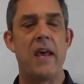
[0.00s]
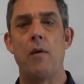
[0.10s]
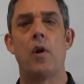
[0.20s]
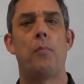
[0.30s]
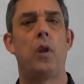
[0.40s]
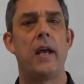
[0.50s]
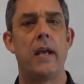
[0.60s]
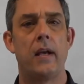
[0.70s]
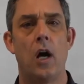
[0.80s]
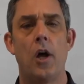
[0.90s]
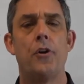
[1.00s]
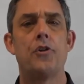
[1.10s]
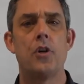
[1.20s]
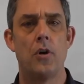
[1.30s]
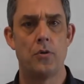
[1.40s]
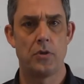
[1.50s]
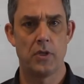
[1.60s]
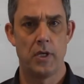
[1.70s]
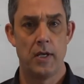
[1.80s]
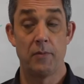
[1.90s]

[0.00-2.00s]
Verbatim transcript: man, I wanna play one hundred shows.